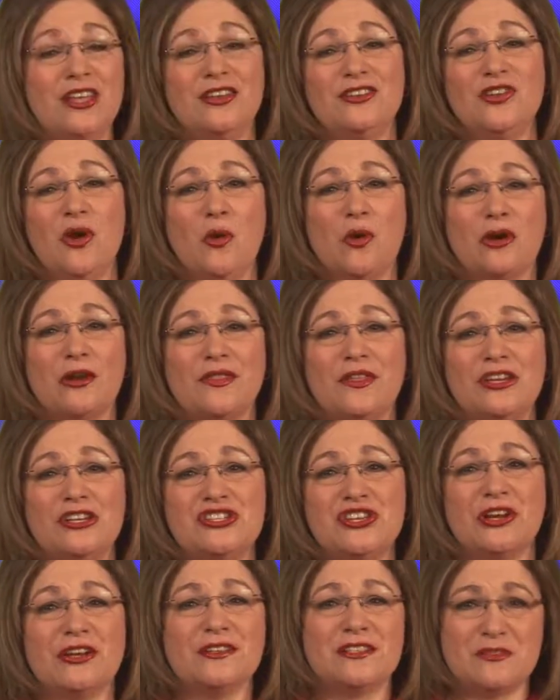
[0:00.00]
North
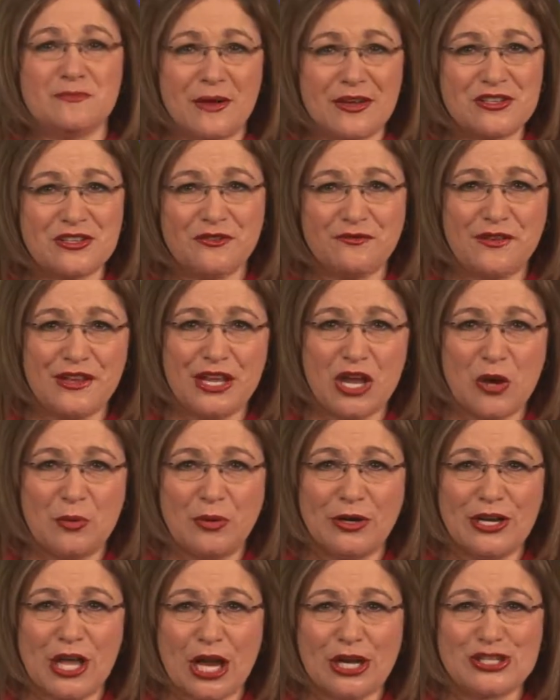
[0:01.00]
shared a special video
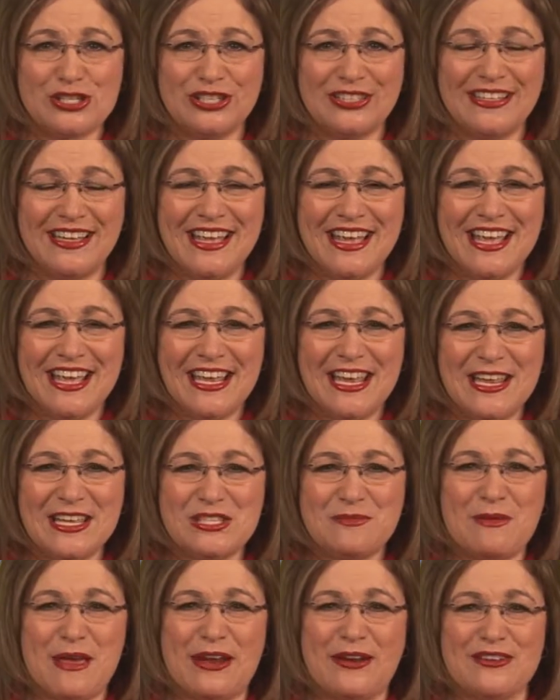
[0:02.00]
production.
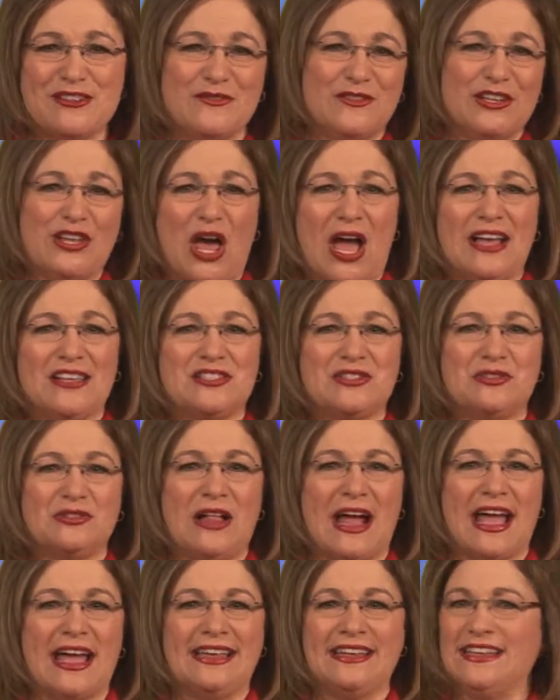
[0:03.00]
East Bakersfield High School
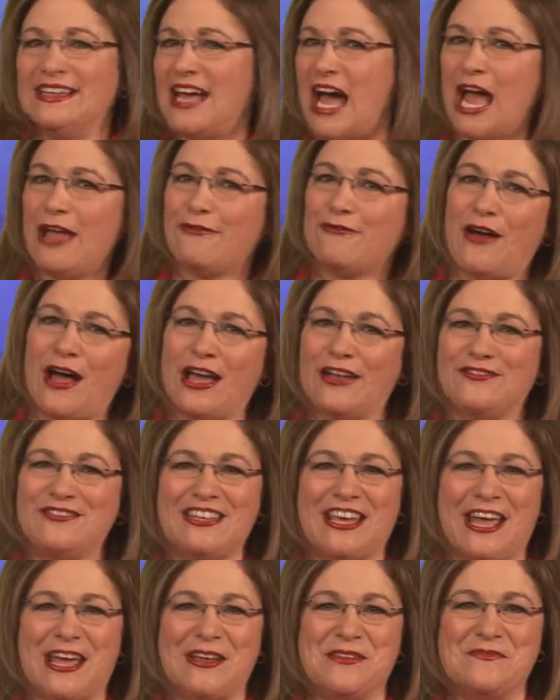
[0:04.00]
had High Five
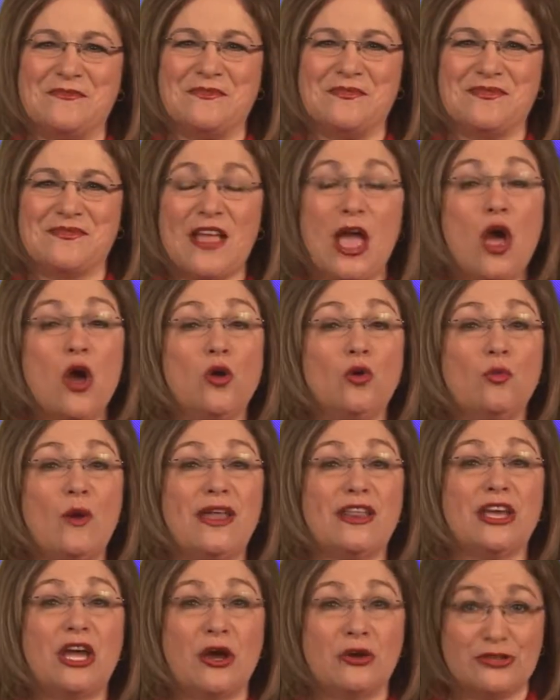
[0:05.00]
Day.
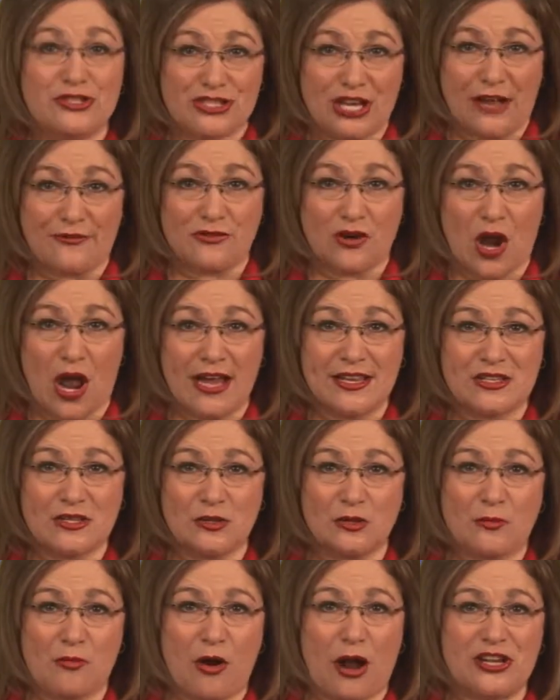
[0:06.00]
Way to go, Shafter High
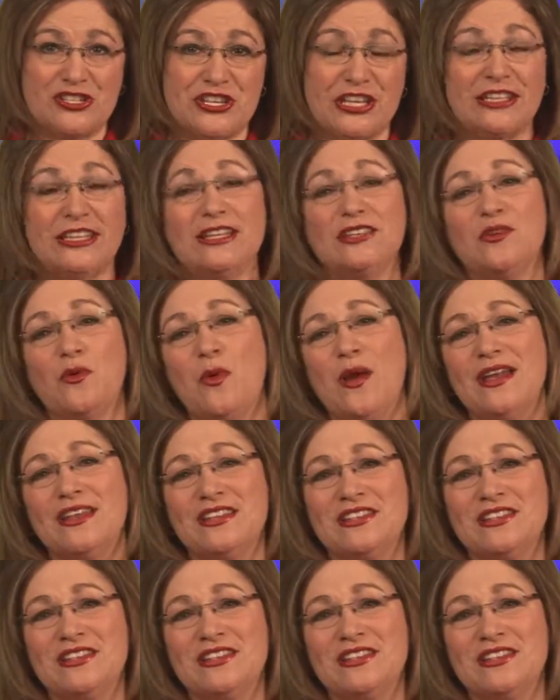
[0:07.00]
School Project Lead the Way